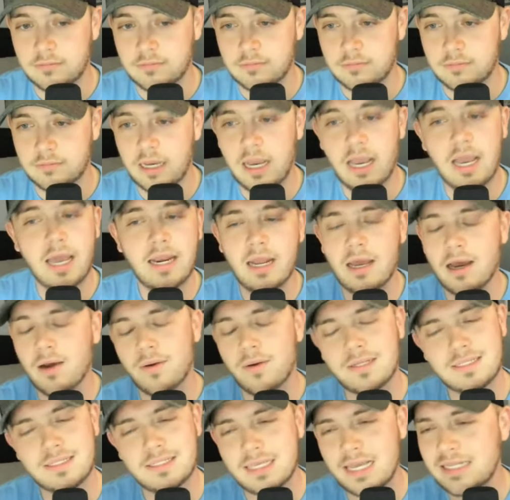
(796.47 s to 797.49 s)
and no,
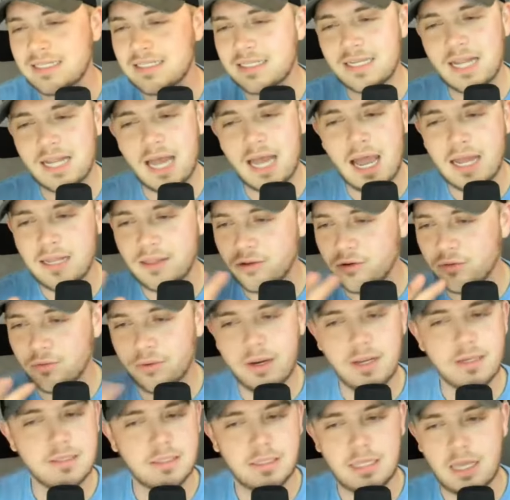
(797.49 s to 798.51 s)
it's not the
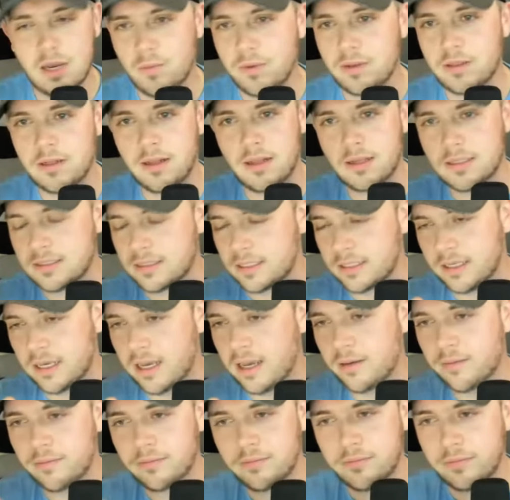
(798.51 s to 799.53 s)
reason that we lost the
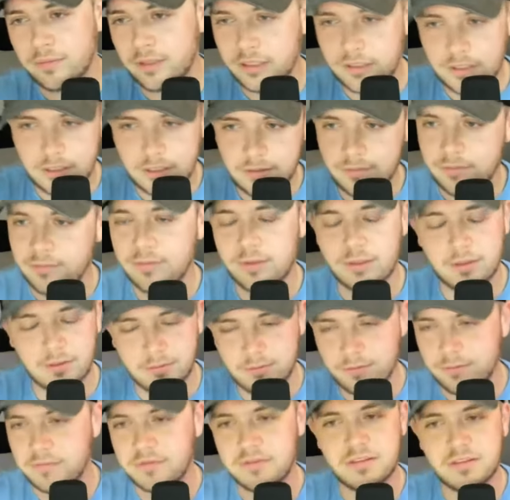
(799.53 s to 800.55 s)
game. The
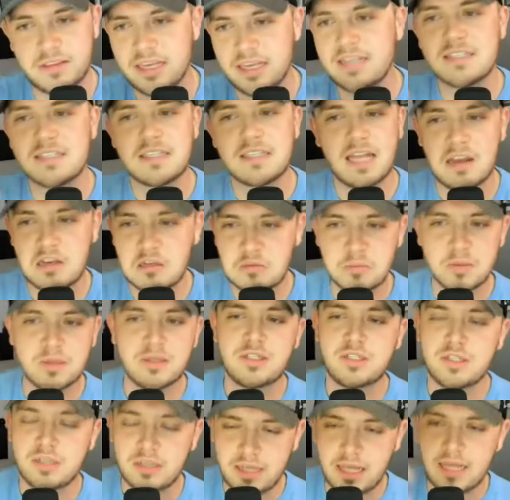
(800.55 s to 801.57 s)
things that I was
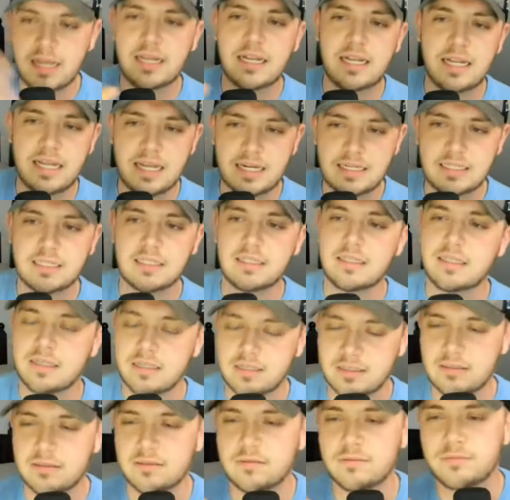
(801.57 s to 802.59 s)
mentioned that led to
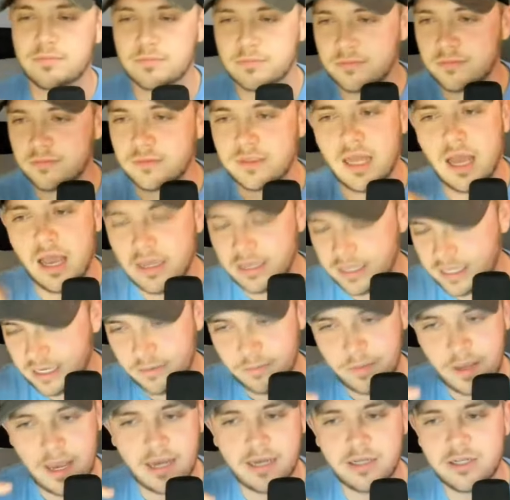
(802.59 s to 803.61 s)
this, not getting
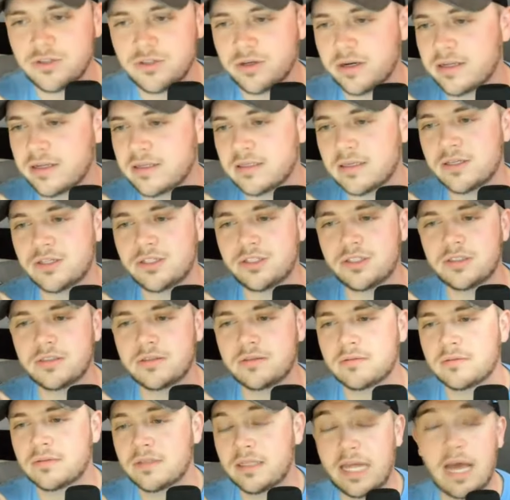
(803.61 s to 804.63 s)
back in
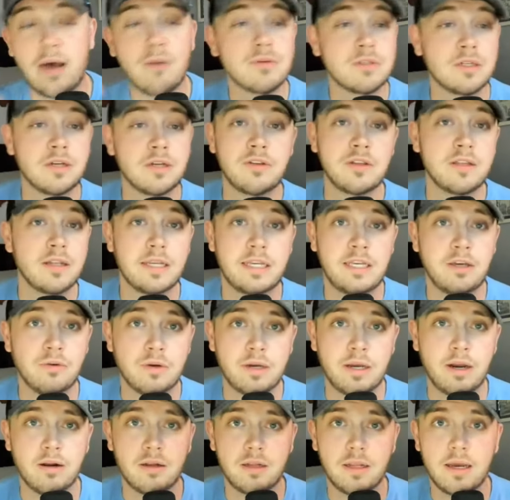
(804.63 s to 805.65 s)
transition, that was nothing that killed
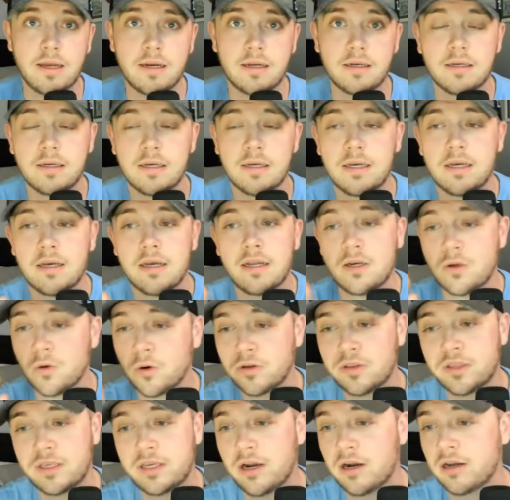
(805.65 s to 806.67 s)
Carolina.
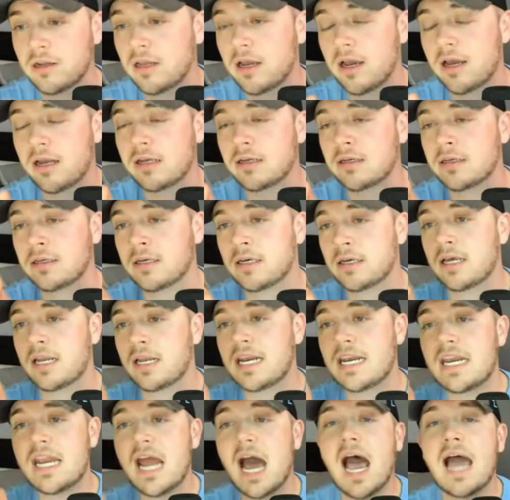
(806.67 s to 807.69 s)
North Carolina
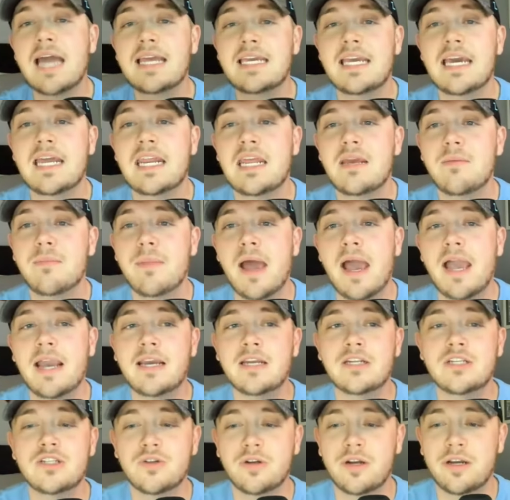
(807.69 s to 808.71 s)
not getting back
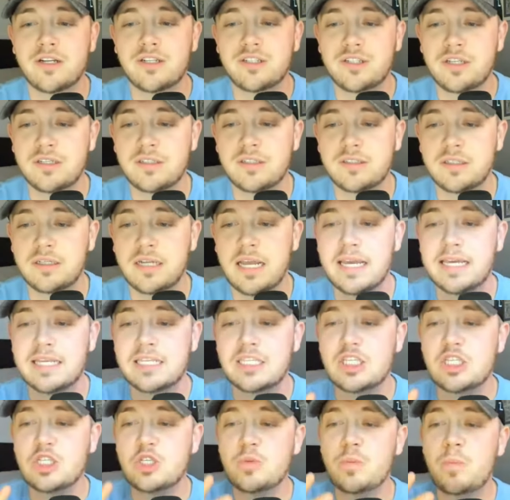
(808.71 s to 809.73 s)
in transition,
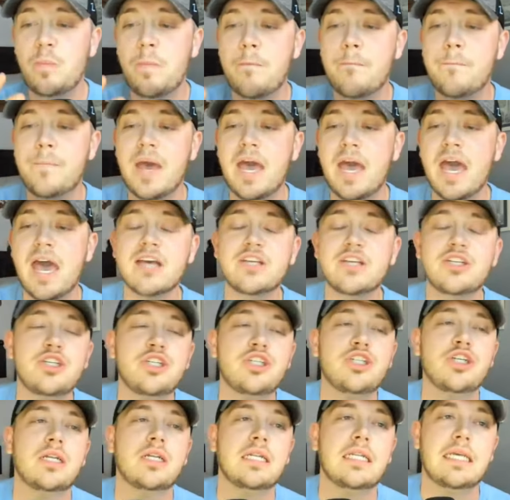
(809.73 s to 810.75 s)

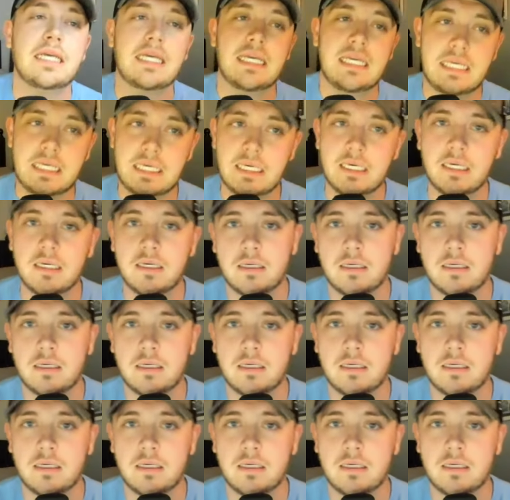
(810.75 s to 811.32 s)
especially